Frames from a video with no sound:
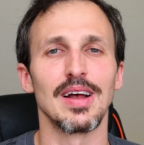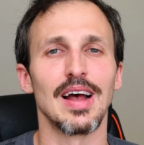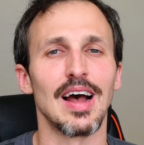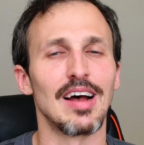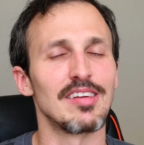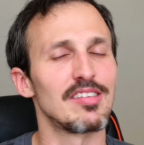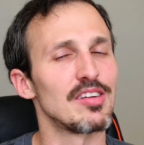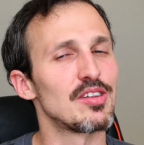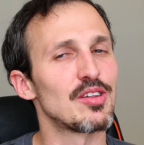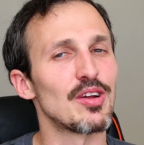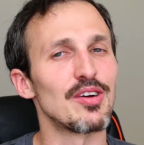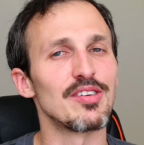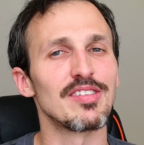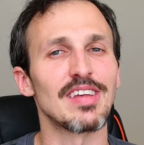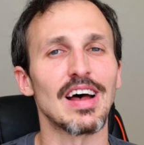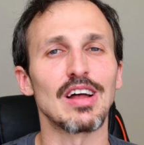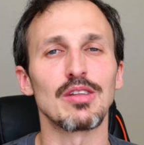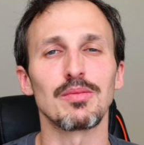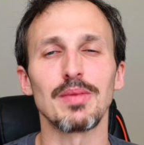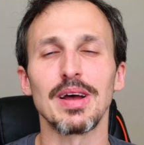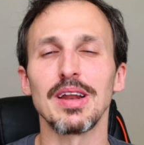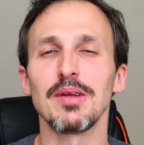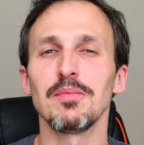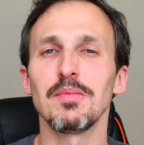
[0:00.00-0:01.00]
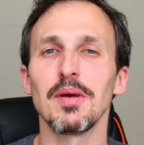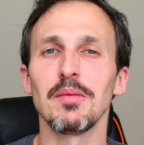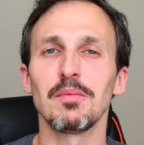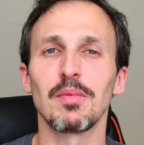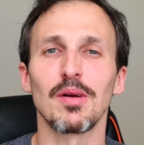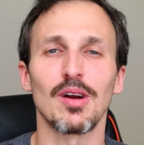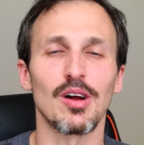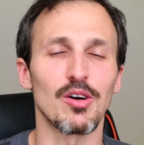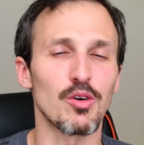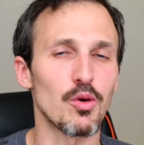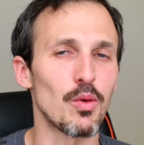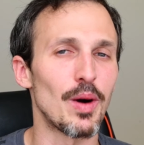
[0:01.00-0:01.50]
As it turns out, many people
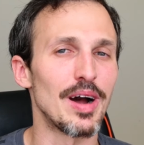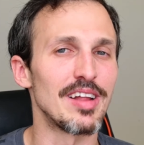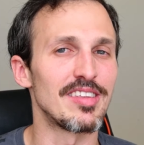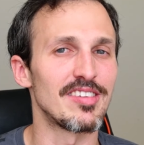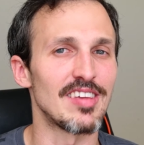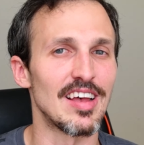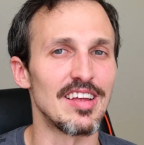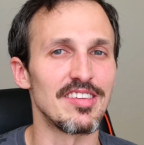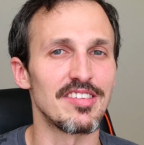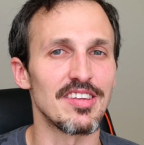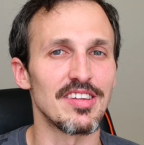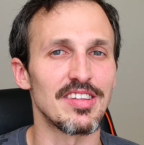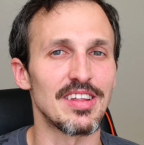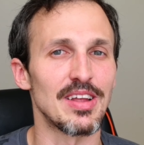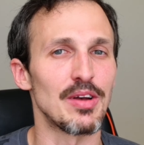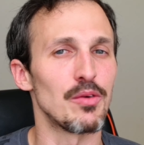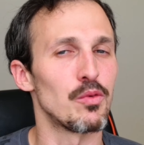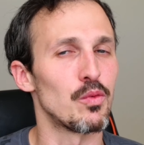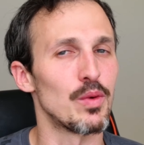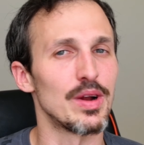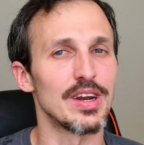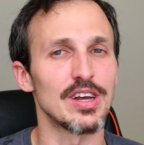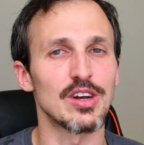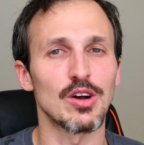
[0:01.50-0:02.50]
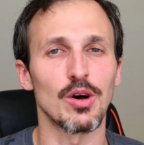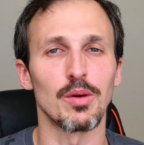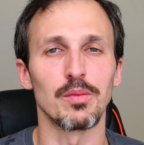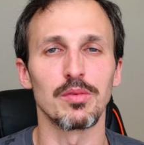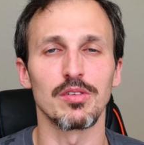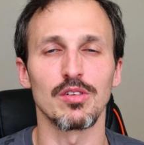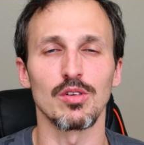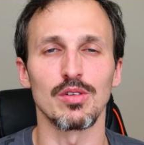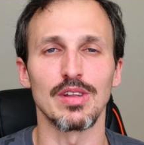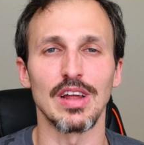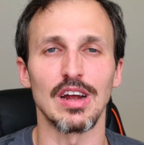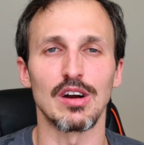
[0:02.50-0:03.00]
are quite sensitive when it
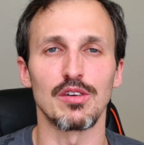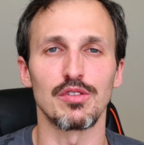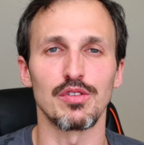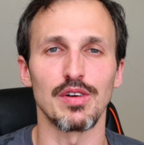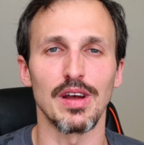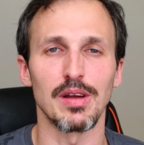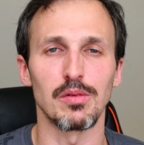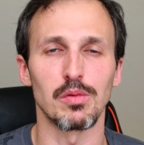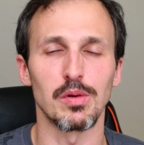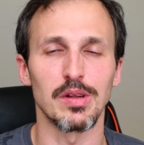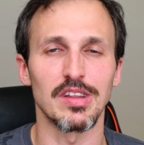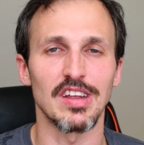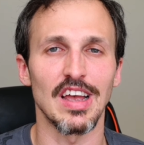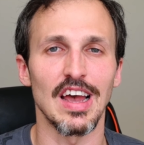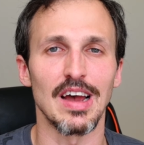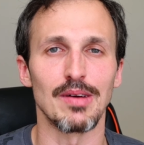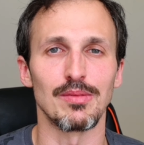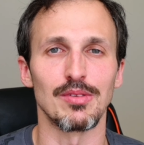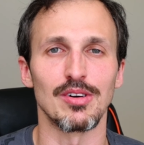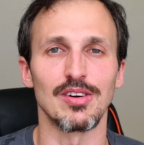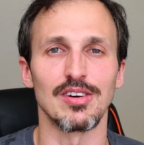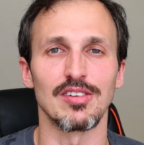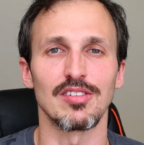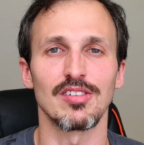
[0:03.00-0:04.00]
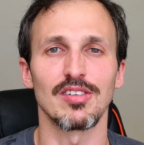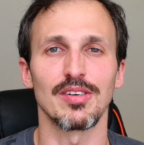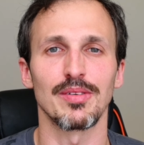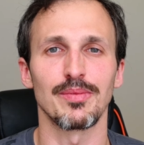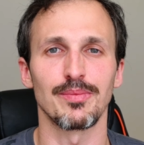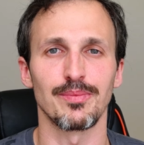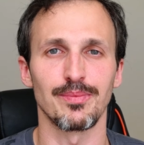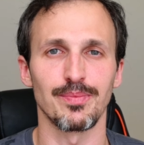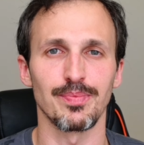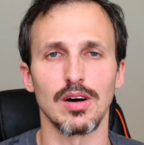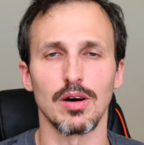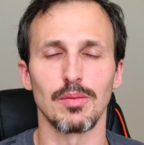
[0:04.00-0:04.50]
comes to their favorite cameras.
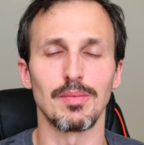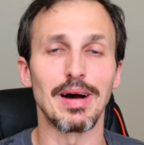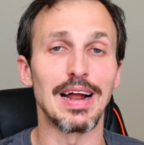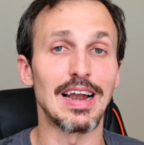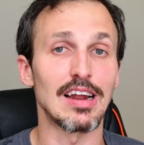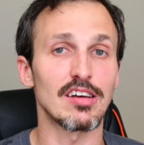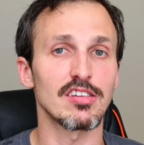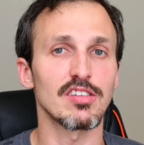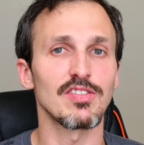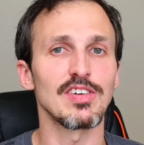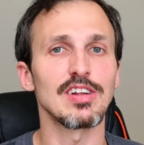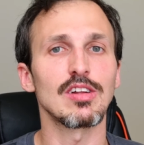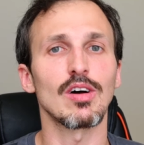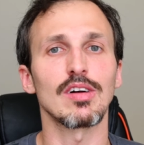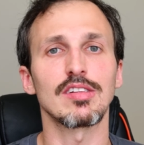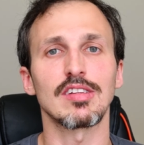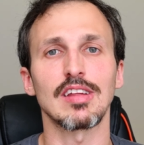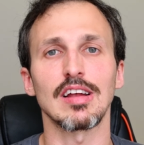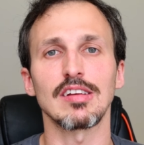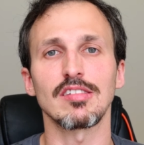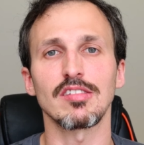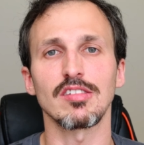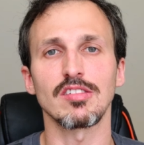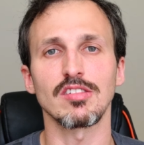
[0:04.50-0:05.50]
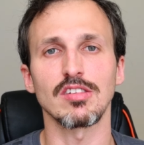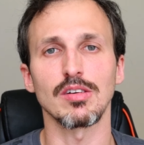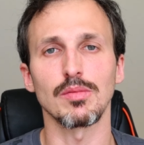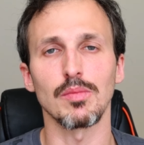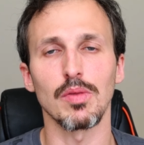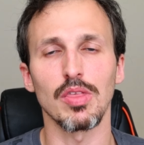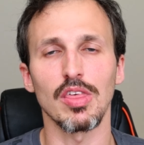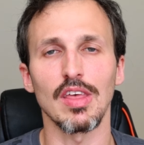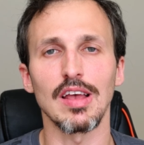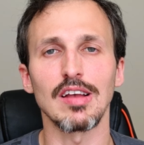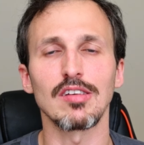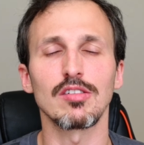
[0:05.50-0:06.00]
On my last video I tested
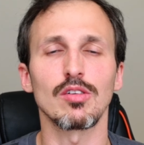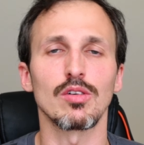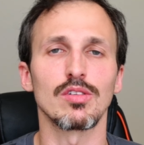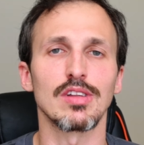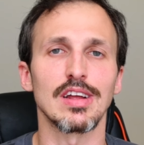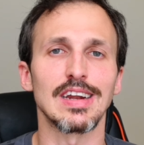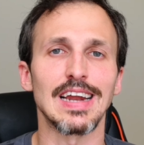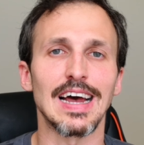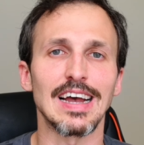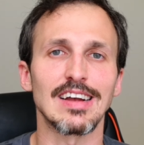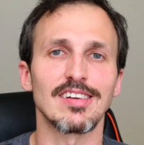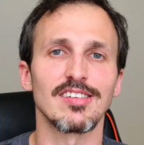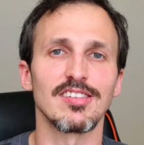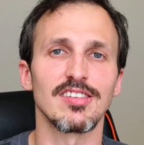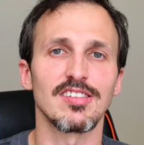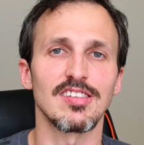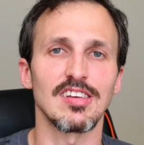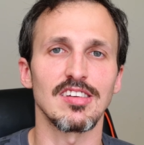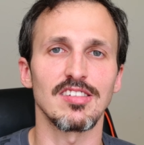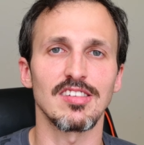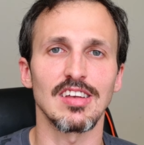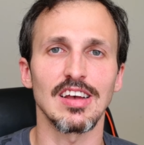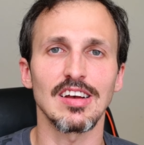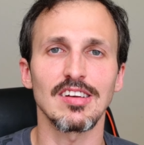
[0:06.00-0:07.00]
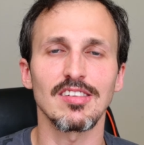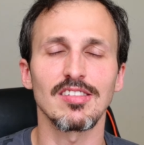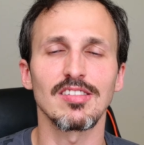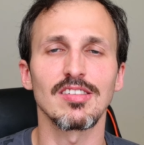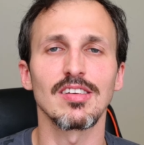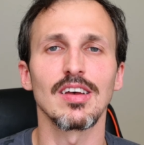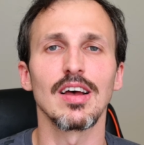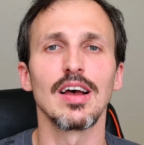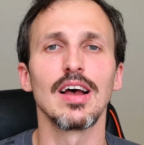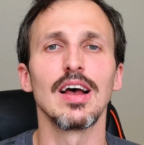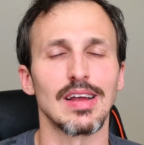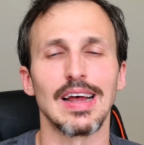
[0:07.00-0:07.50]
some things on the Nikon
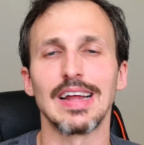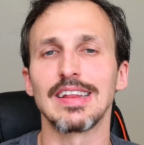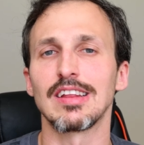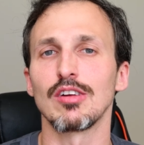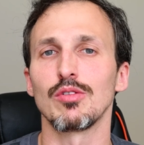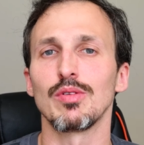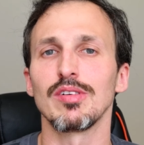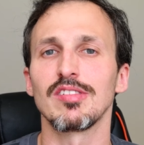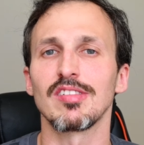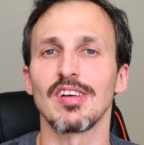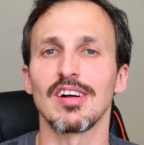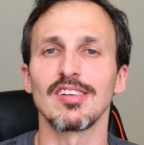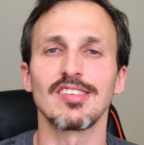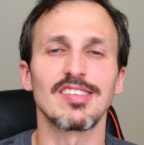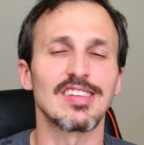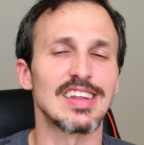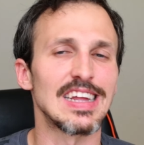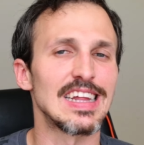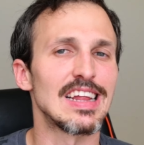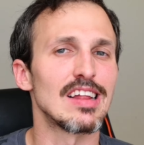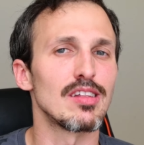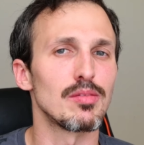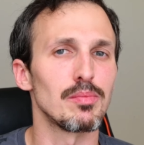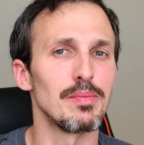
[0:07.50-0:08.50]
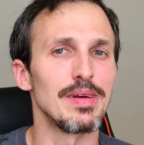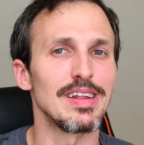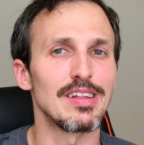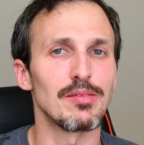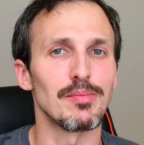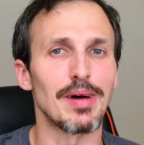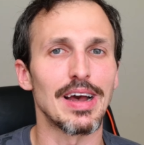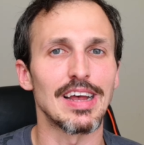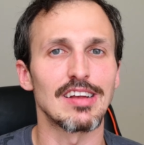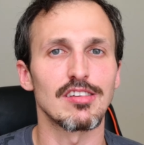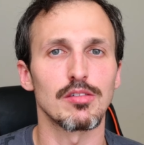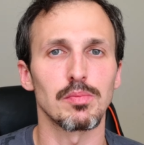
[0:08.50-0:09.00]
Z6 and the results didn't meet
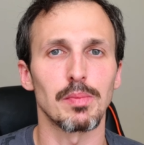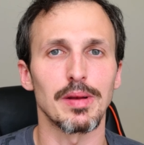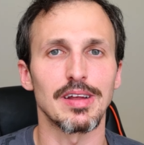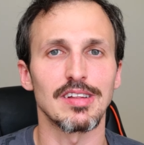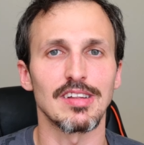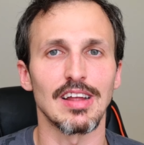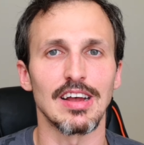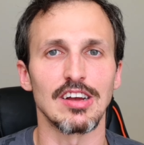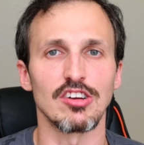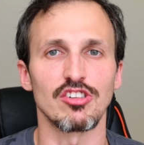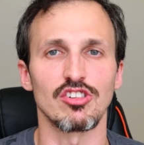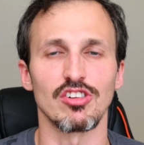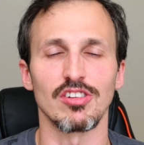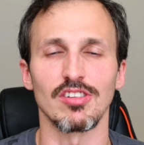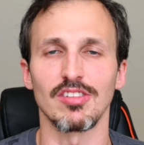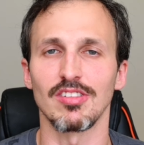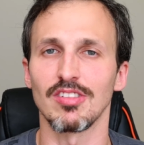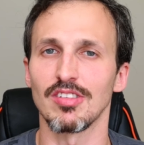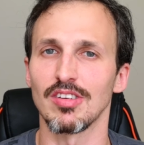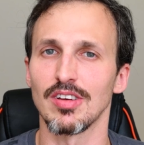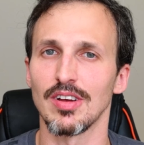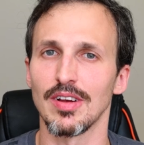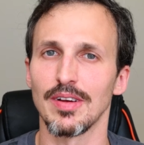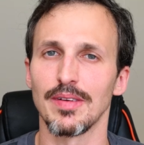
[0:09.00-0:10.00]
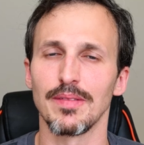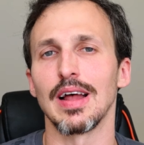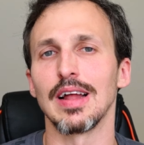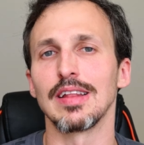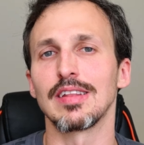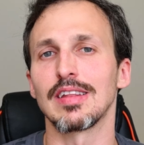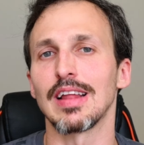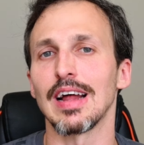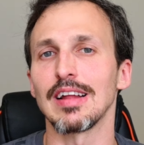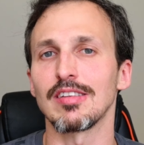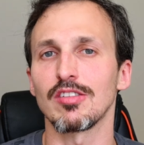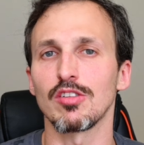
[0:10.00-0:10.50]
my expectations.
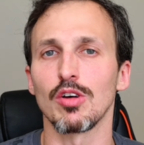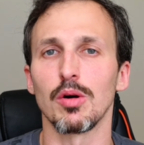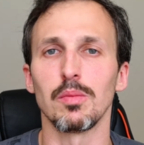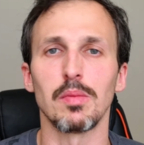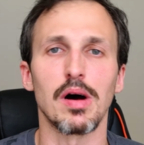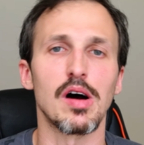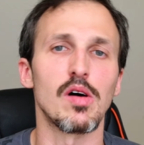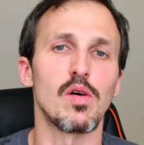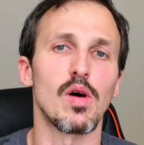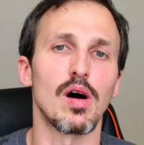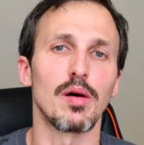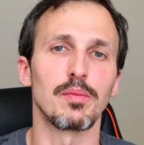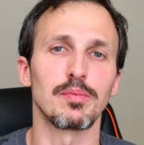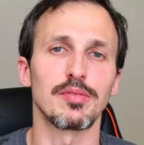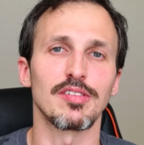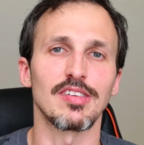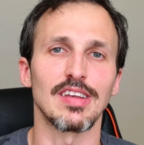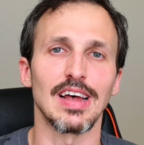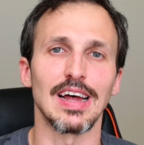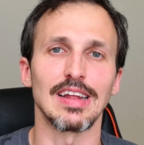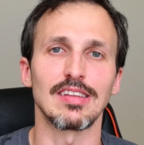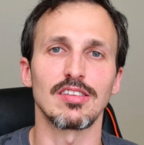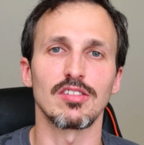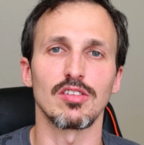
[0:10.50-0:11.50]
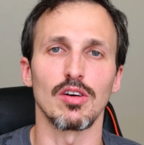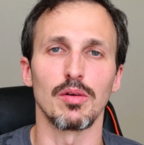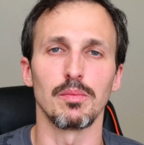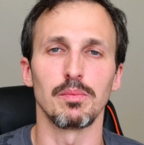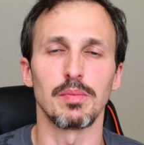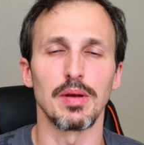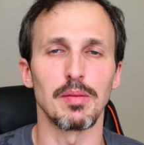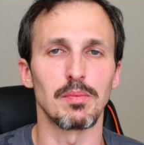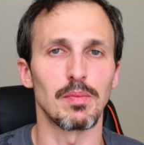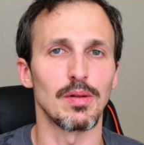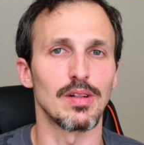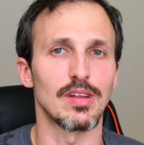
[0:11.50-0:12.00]
And that somehow upset some
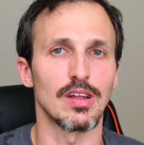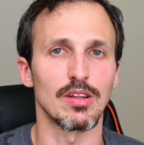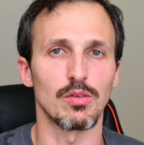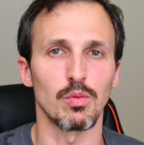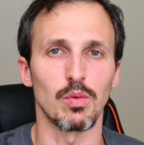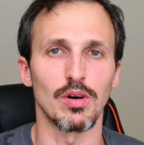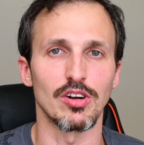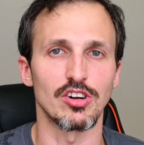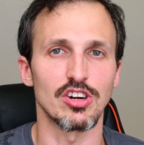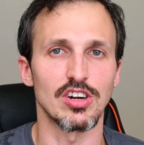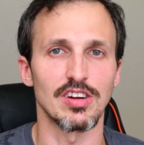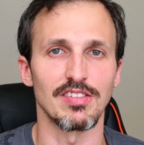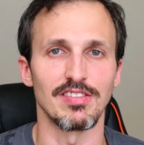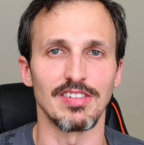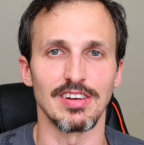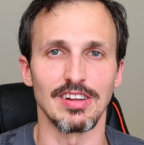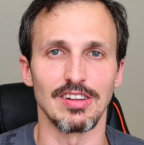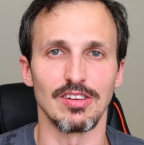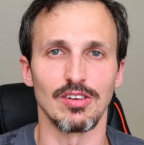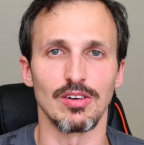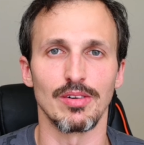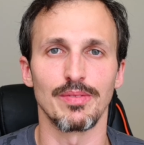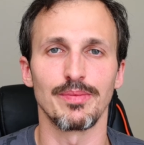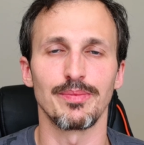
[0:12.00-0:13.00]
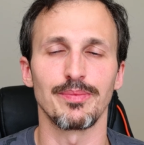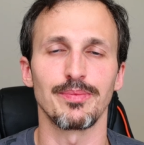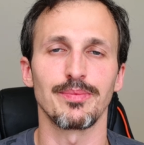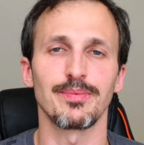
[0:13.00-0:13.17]
people that watched the video.